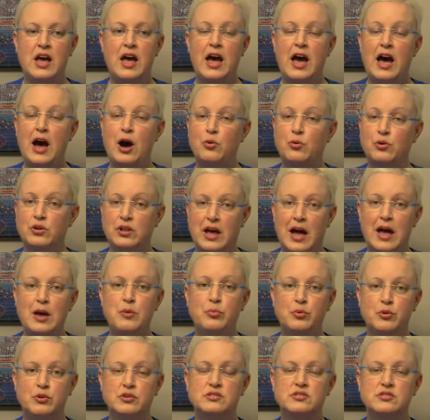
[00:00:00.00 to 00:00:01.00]
How will I
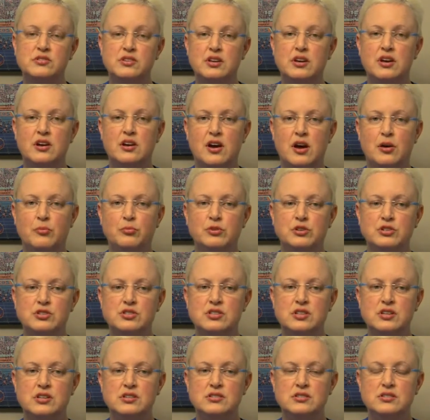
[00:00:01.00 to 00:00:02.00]
personally
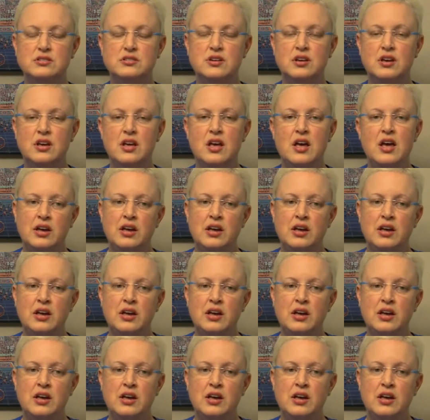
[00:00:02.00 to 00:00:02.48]
accomplish this?